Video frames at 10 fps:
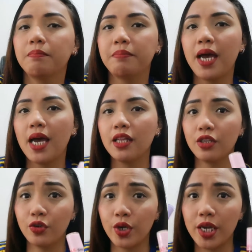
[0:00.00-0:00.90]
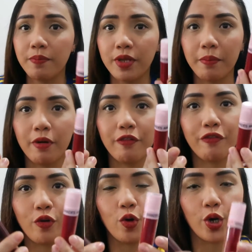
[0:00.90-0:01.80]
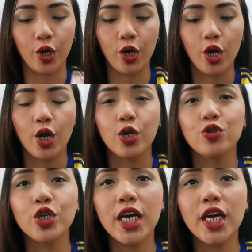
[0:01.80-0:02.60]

Matte Cream number 4.